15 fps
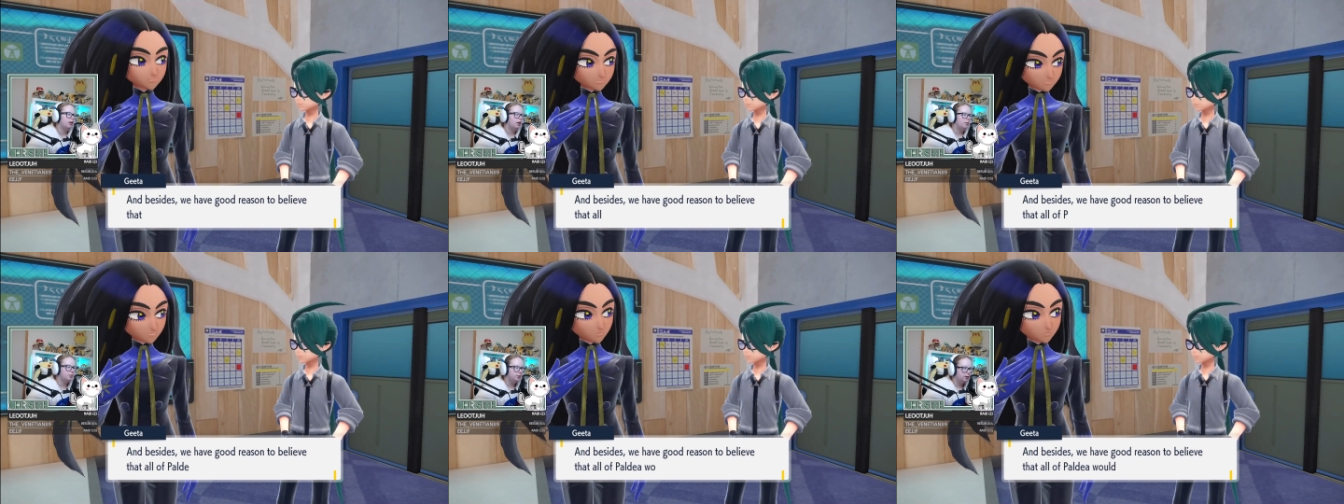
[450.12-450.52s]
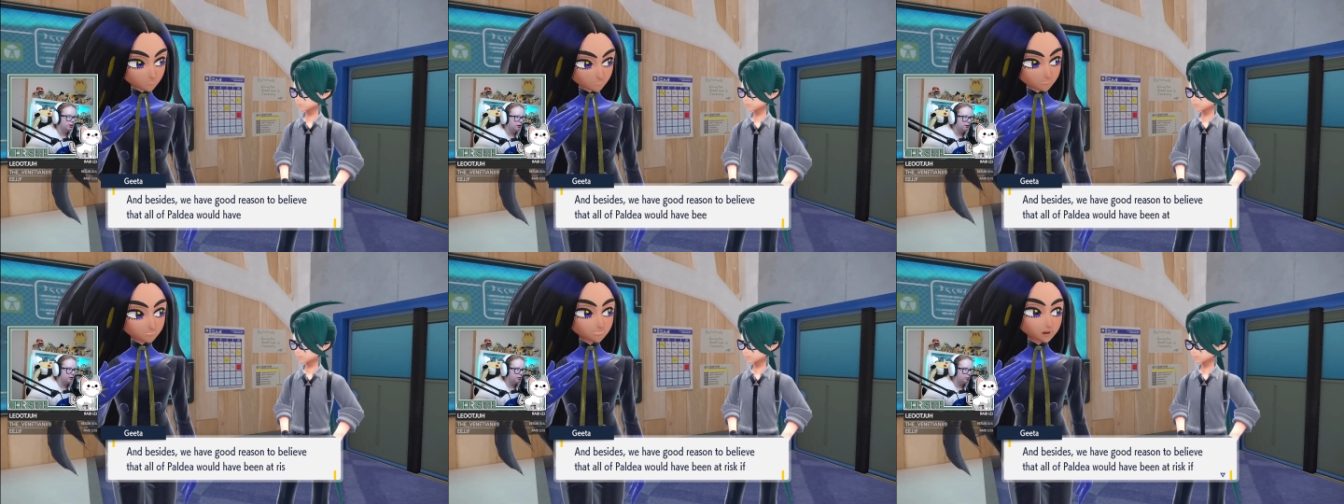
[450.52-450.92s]
And
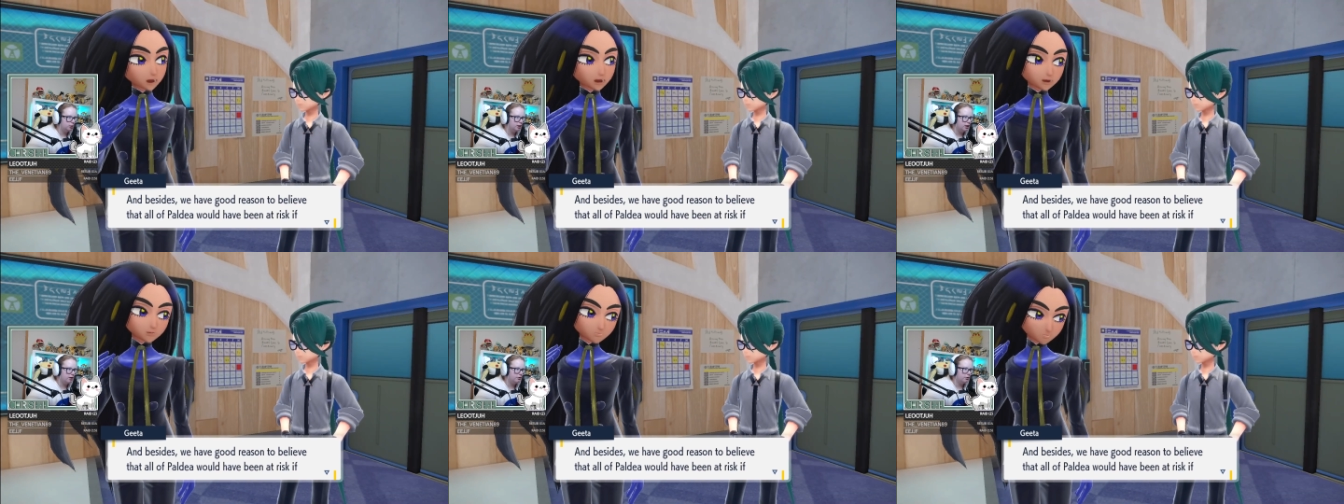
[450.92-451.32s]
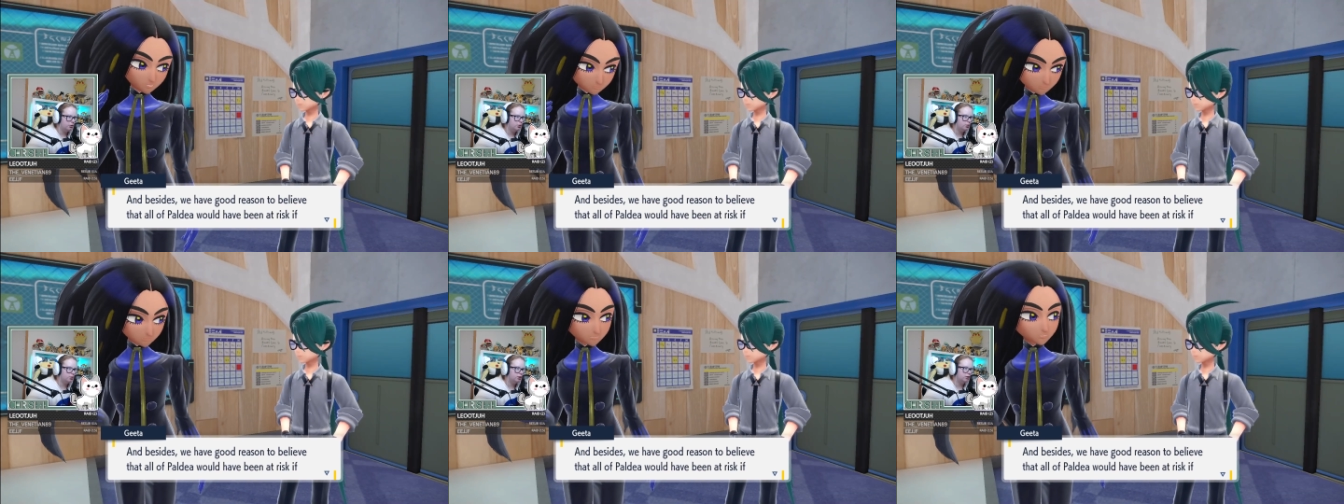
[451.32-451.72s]
besides, we have
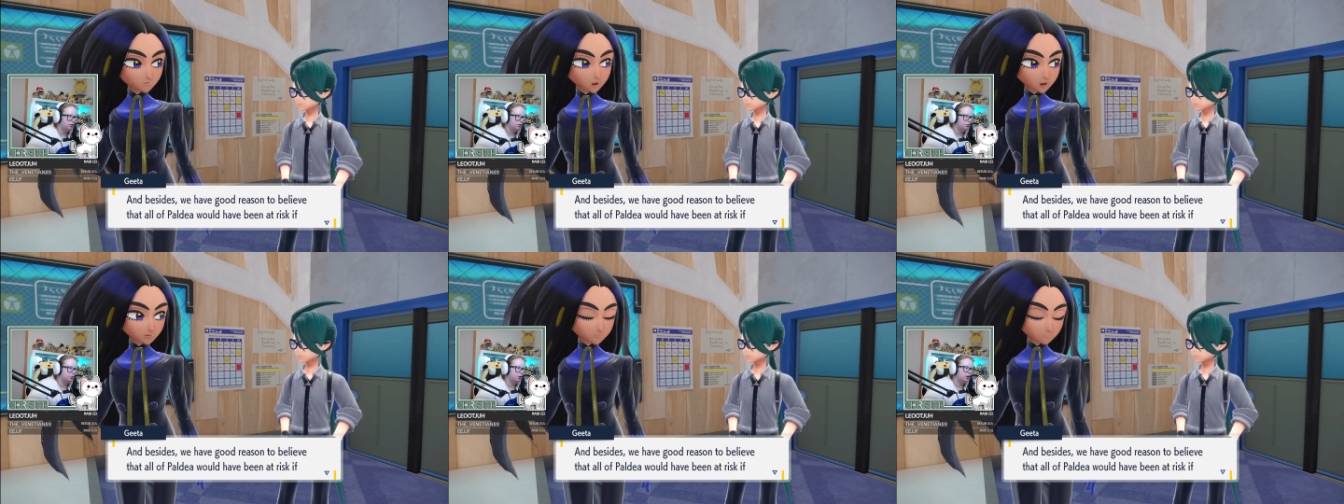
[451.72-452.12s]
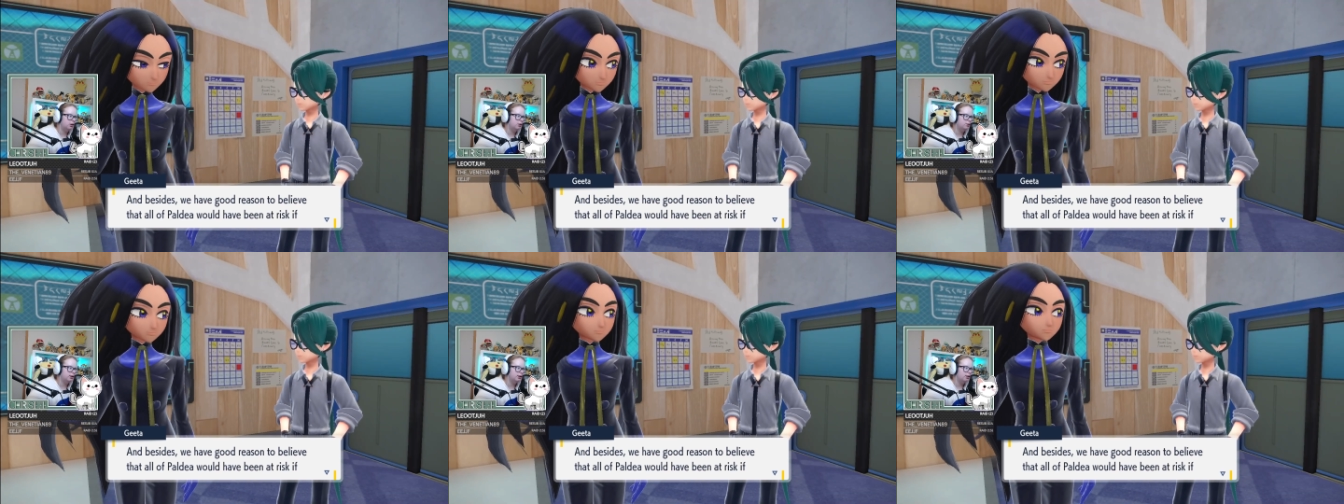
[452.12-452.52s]
good reason to
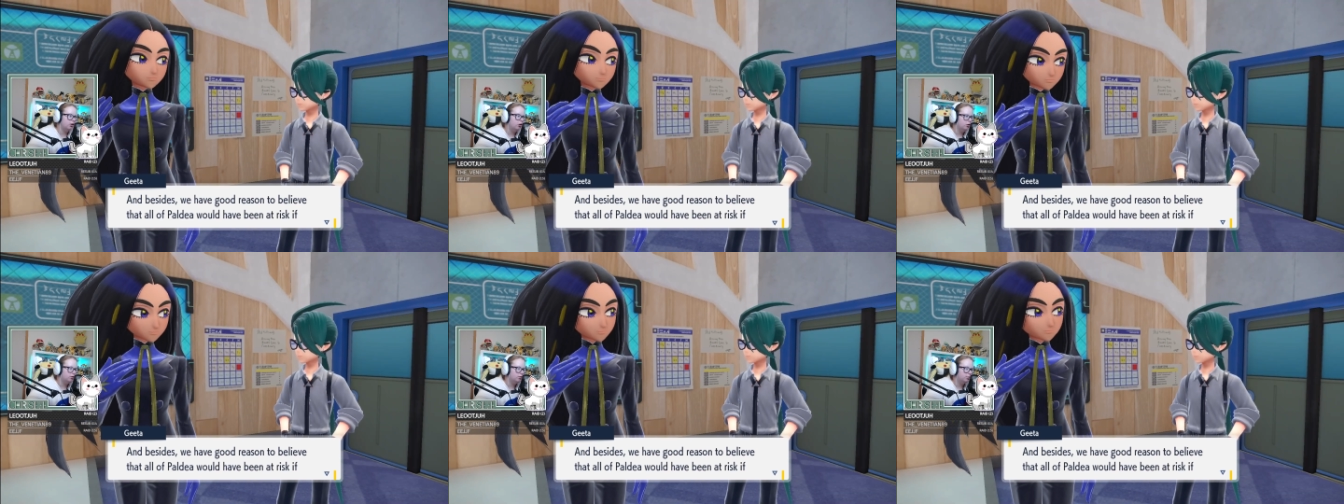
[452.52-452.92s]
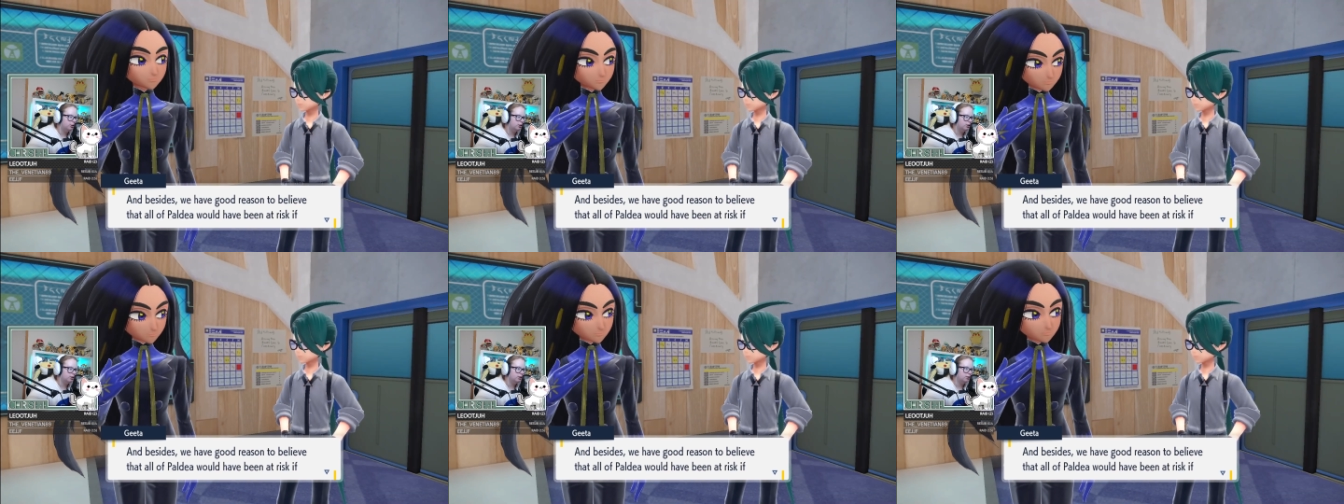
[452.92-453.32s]
believe that all of
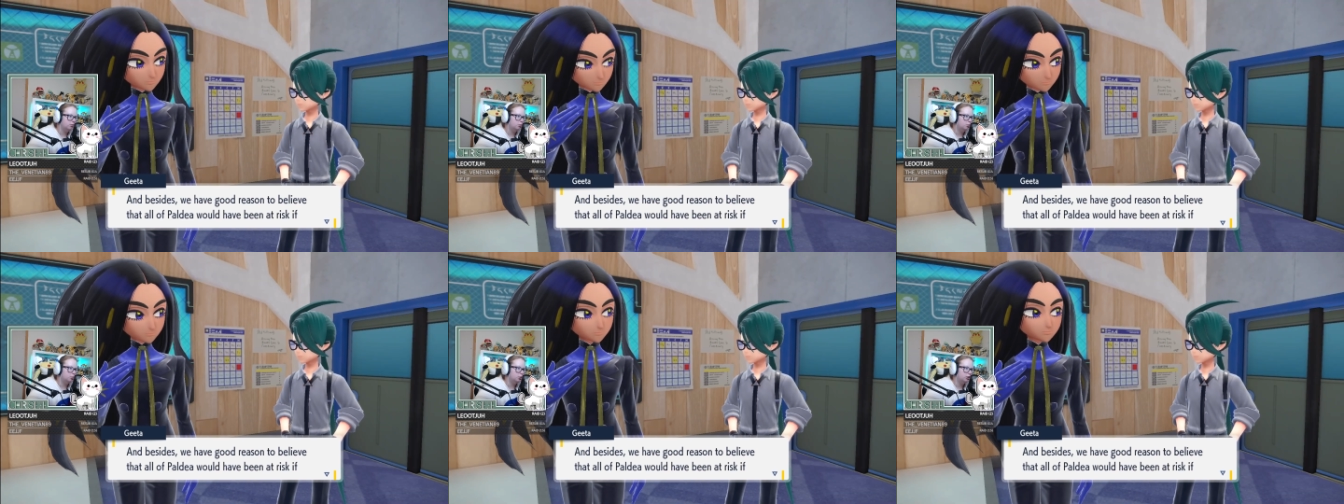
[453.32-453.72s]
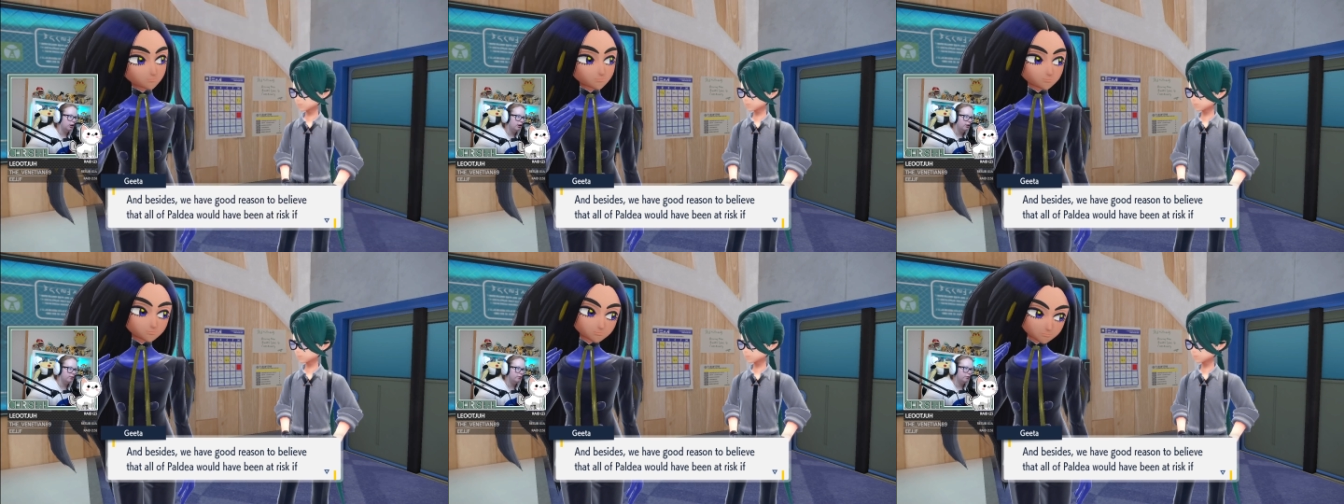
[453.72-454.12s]
Paldea would
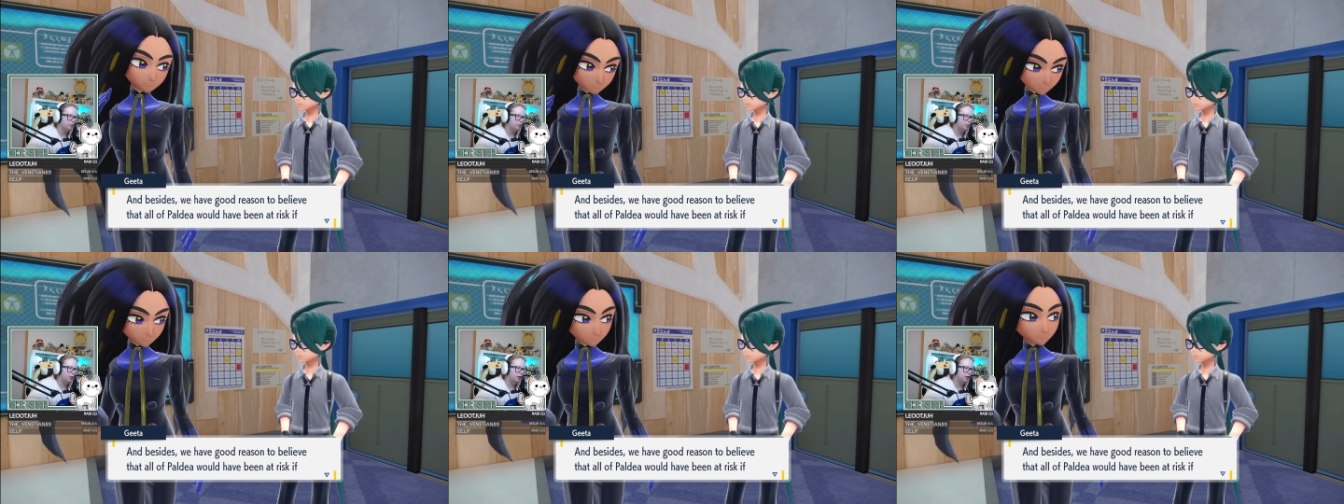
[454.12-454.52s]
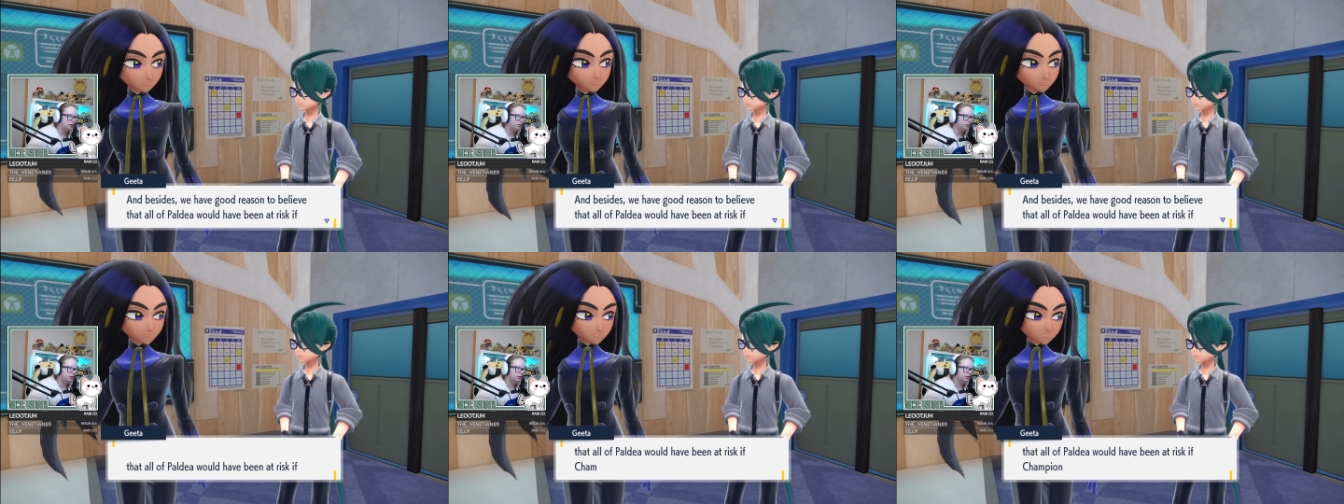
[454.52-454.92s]
have been
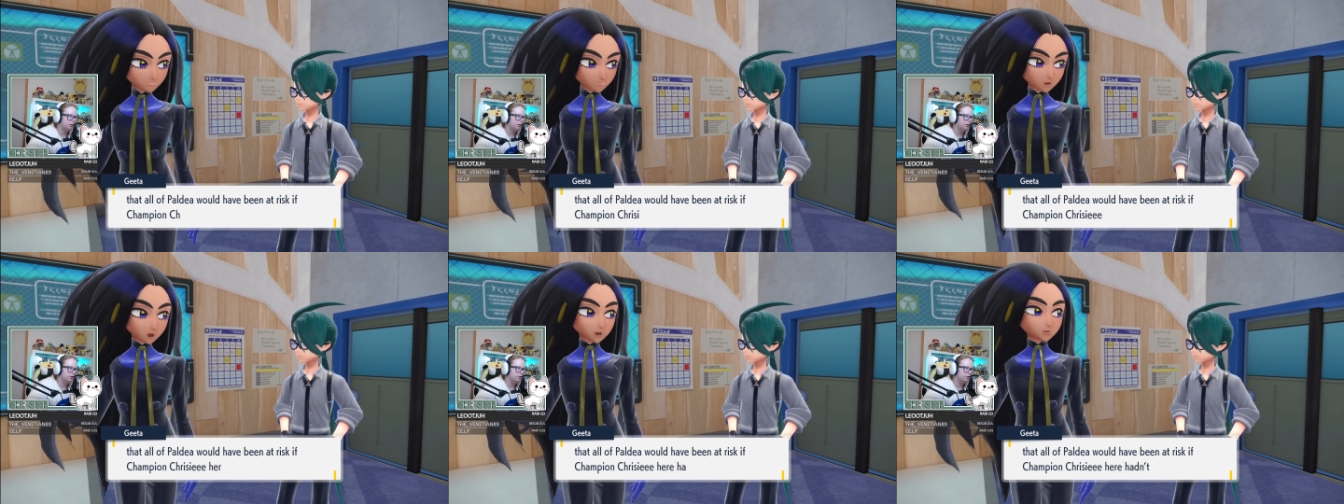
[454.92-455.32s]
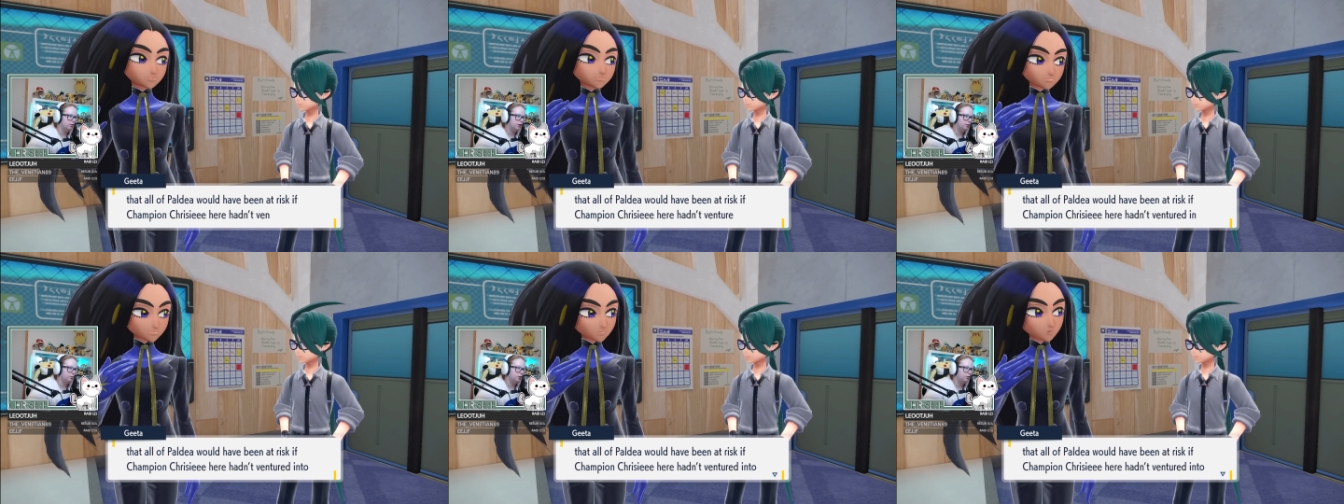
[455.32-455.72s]
at risk if
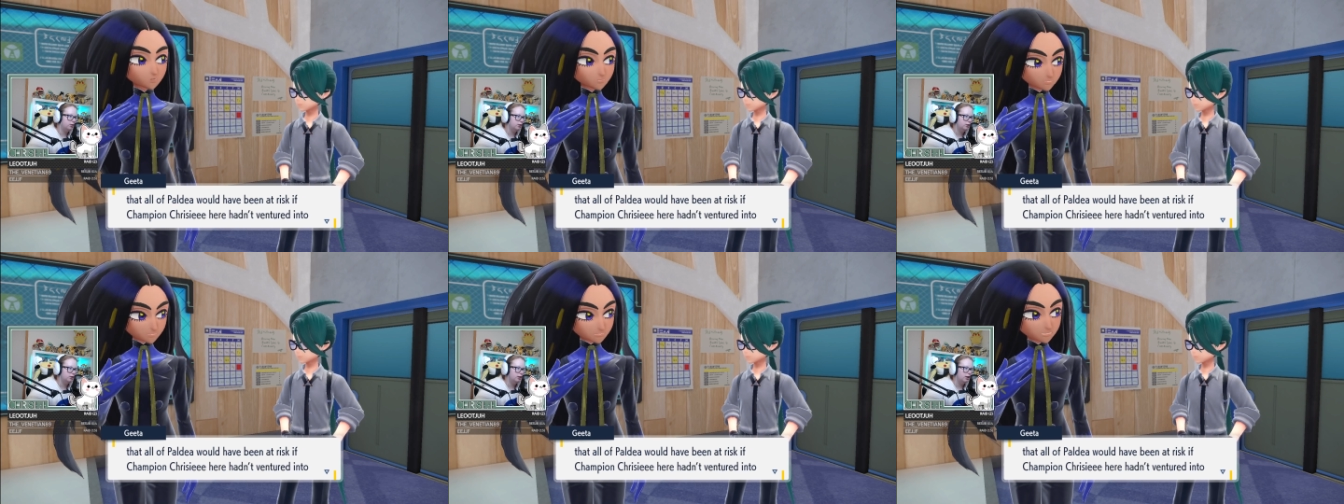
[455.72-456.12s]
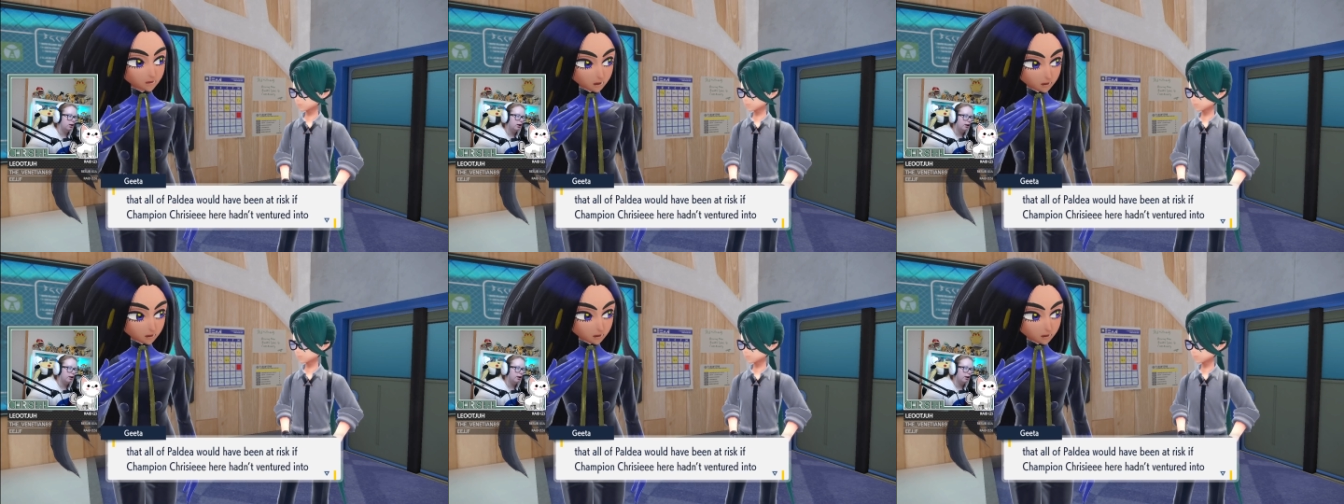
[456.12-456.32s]
Champion Chrissy